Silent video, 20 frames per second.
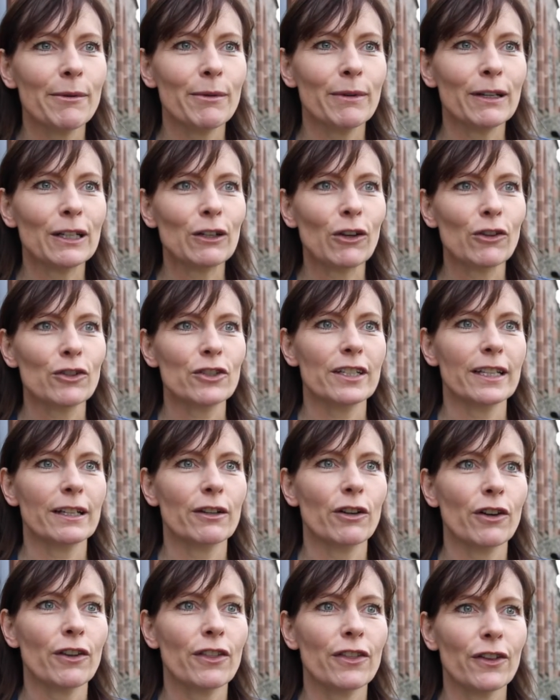we're
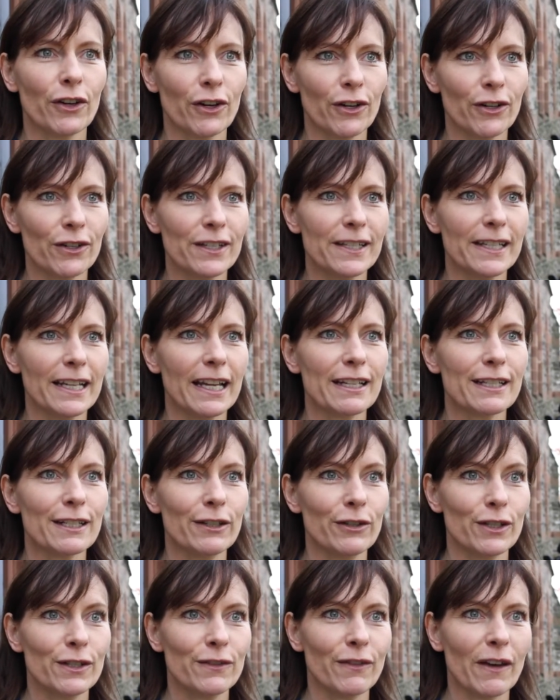launching our third
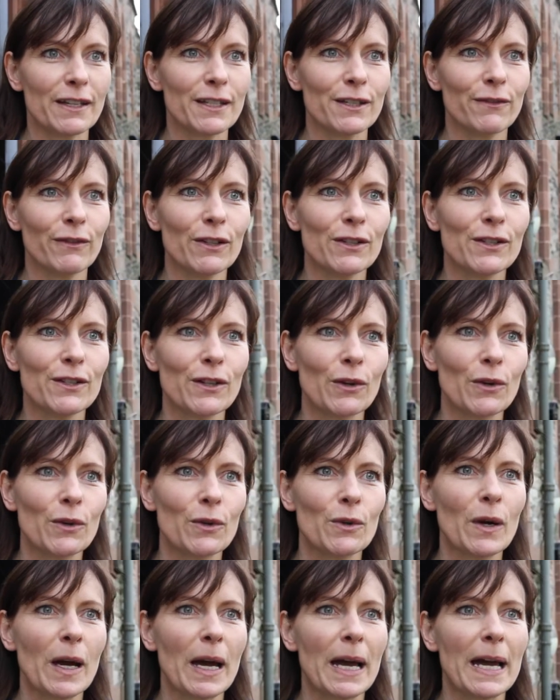C.S. Lewis Festival,
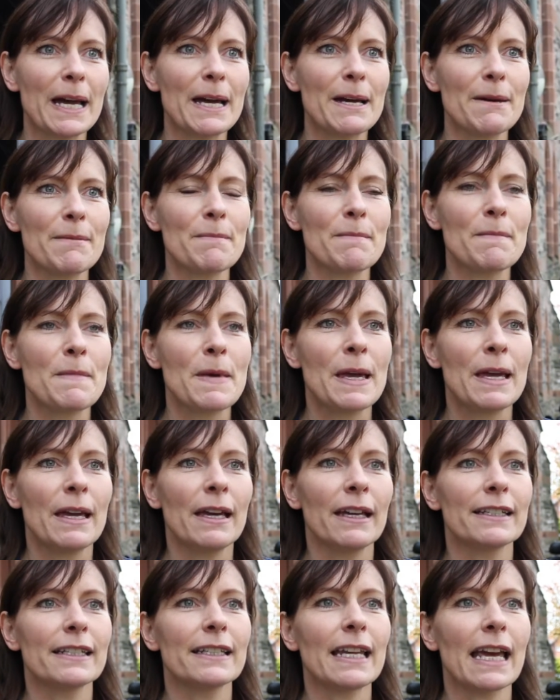so
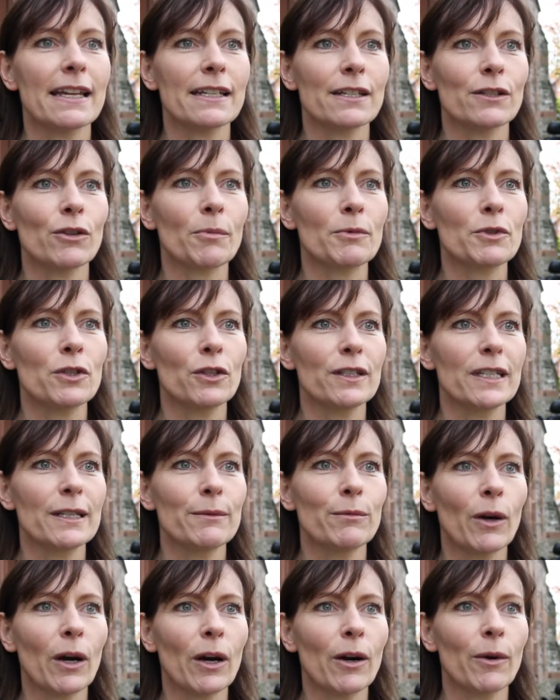um, today is an
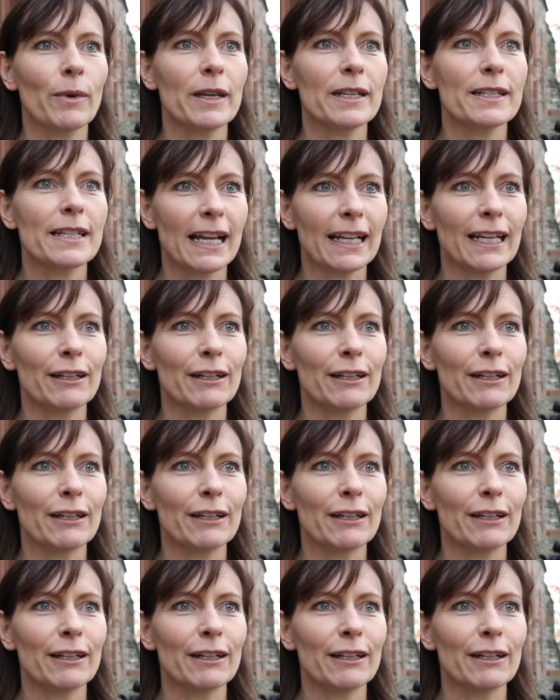opportunity where we tell